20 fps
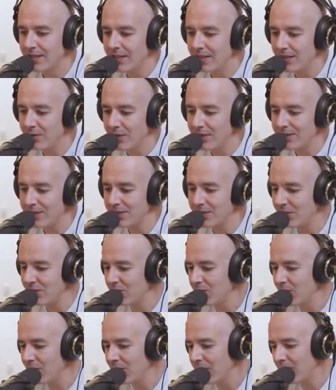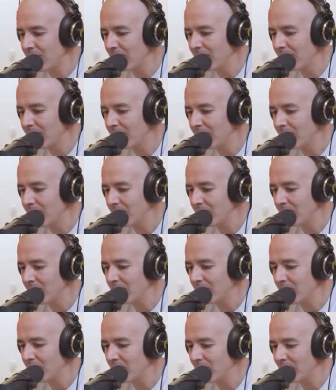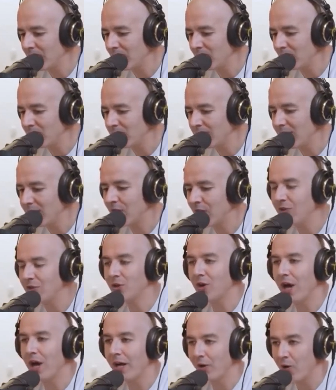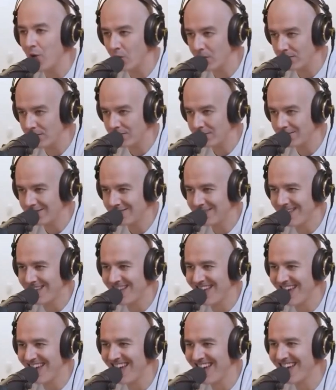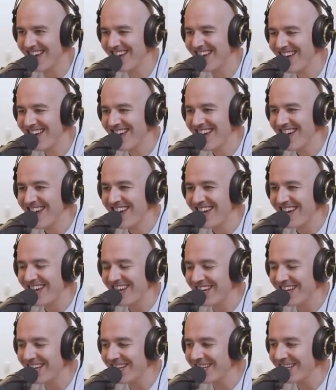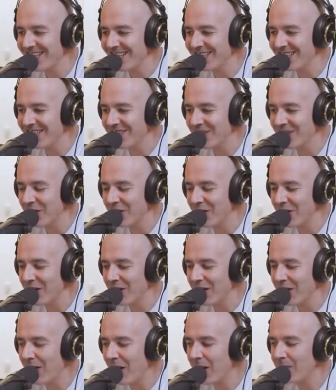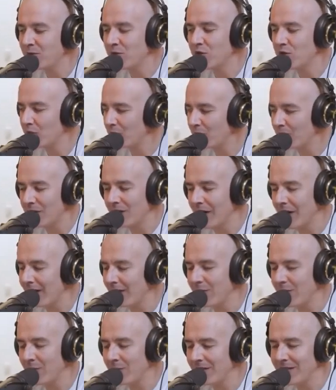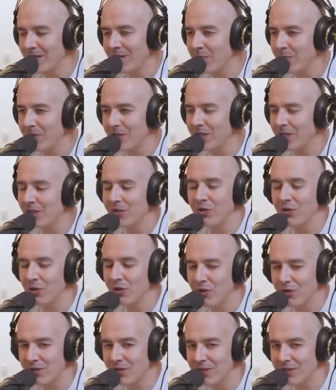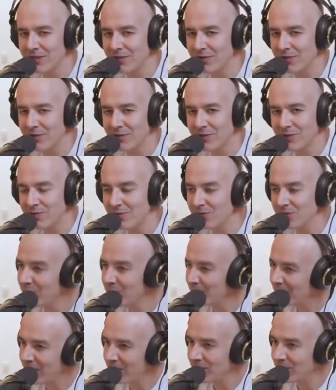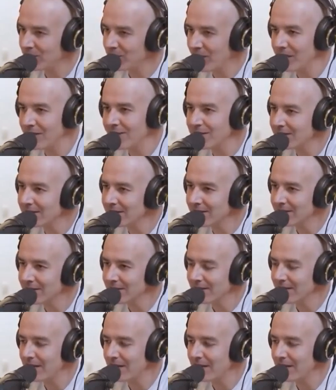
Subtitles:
Anyway, so, you know, when you sit on your high horse, and, you know, I'm sure I don't mean to belittle our listeners. We love you guys.